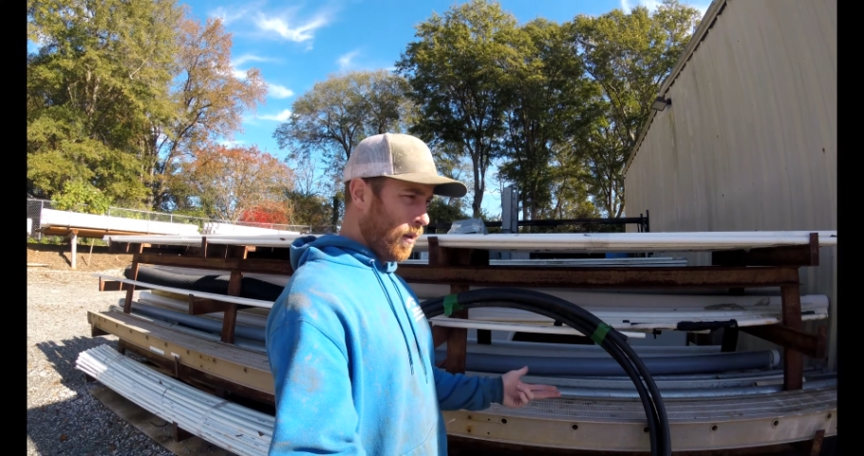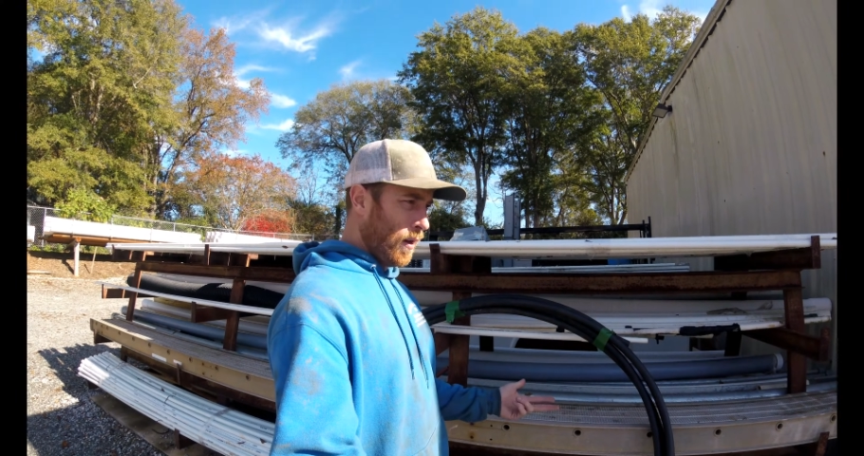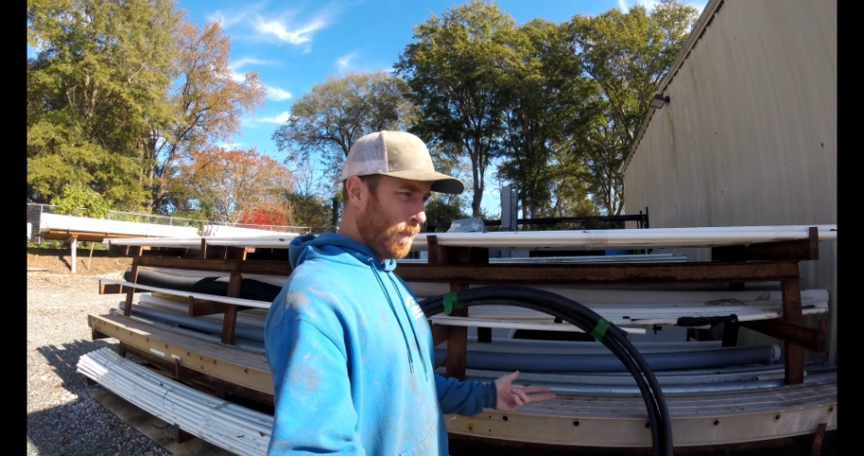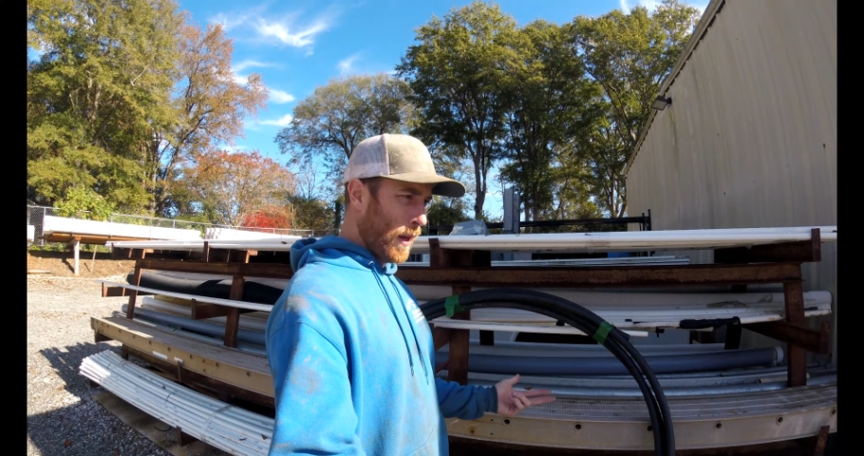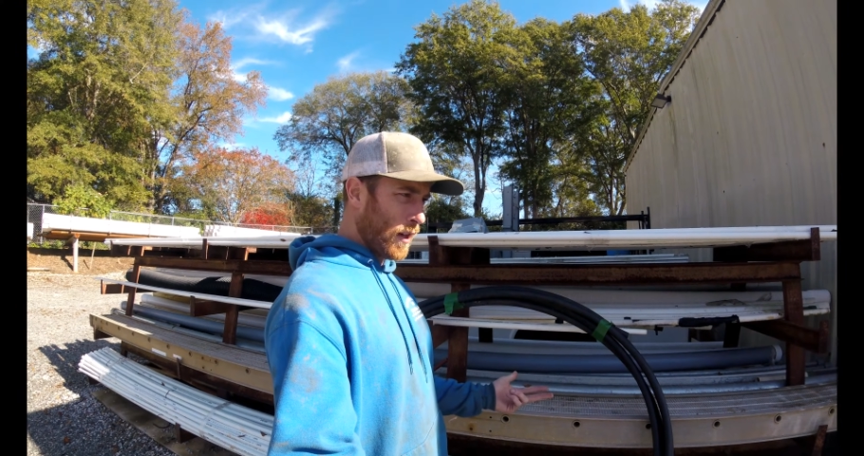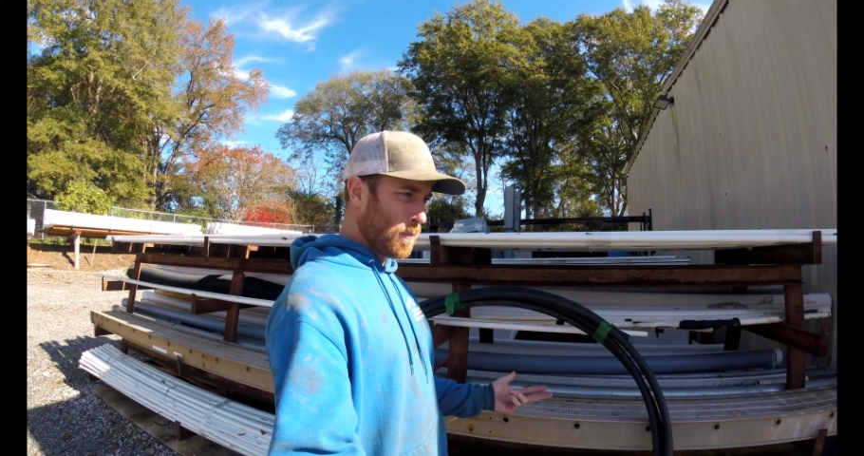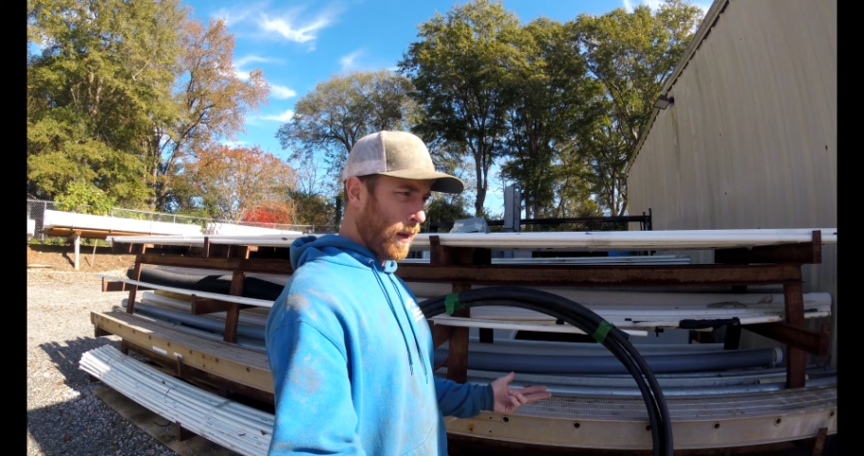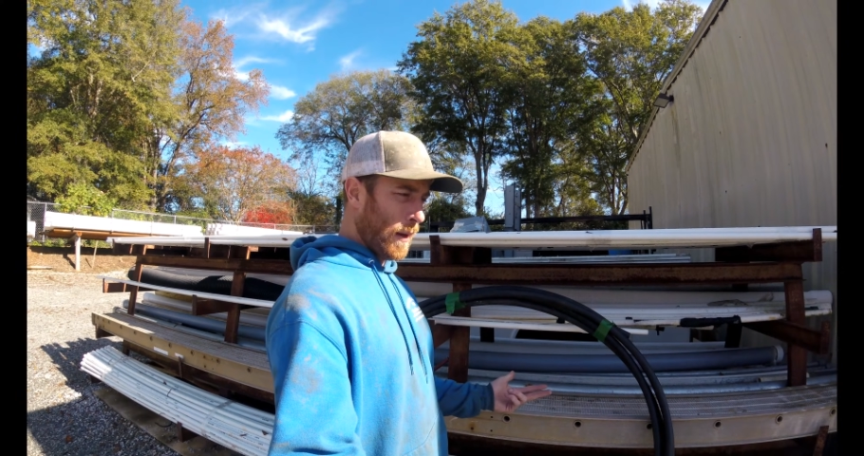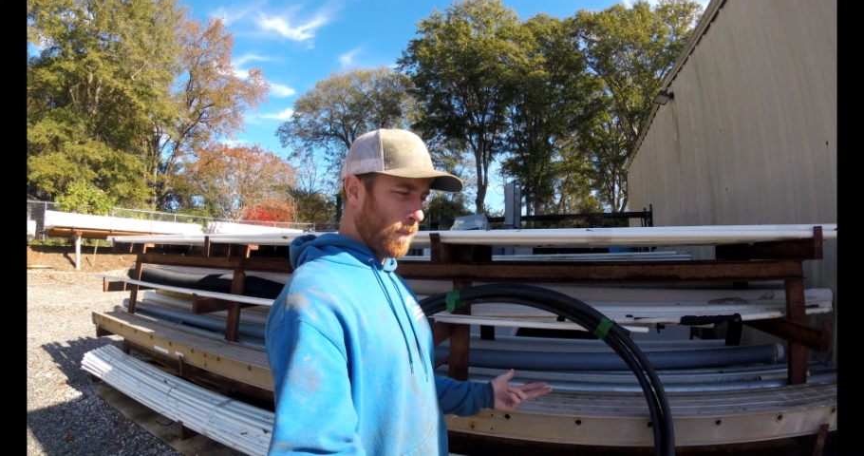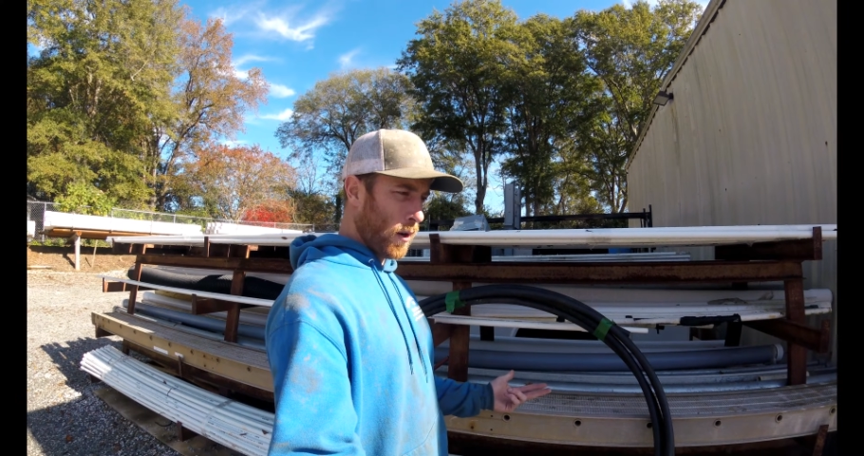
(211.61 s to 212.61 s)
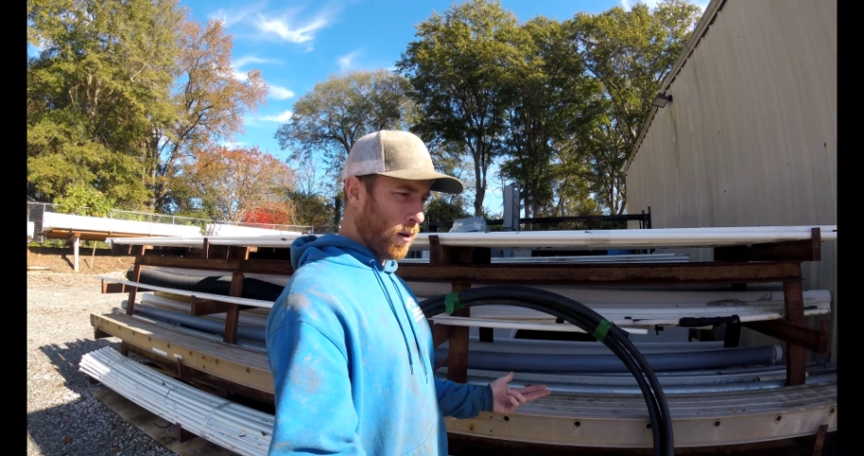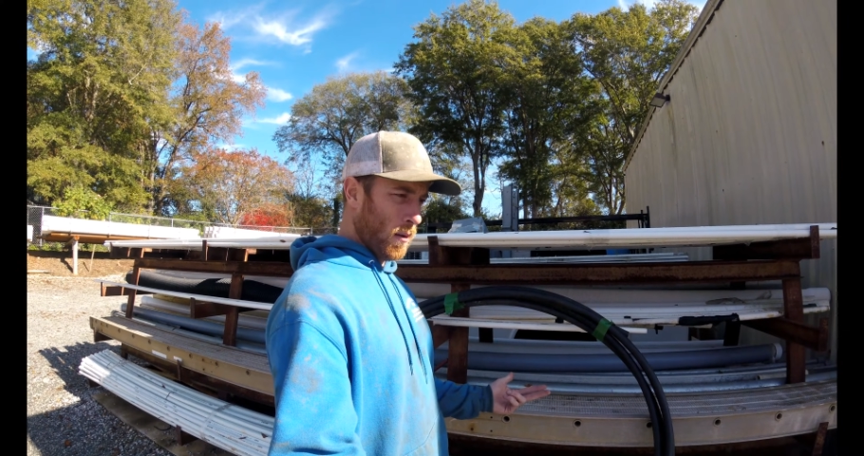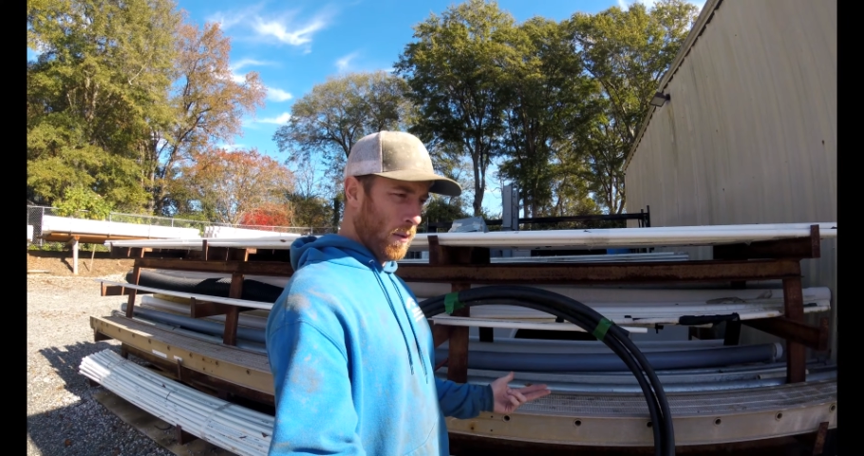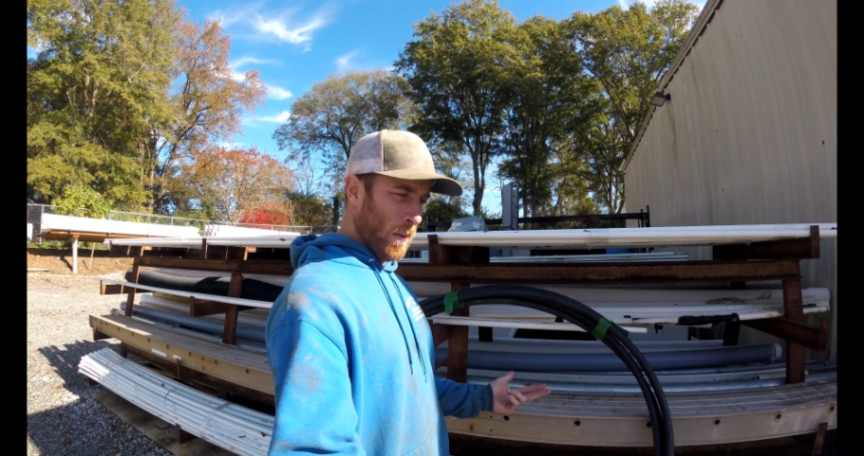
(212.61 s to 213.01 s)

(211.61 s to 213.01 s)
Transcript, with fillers: uh, PEX pipe third.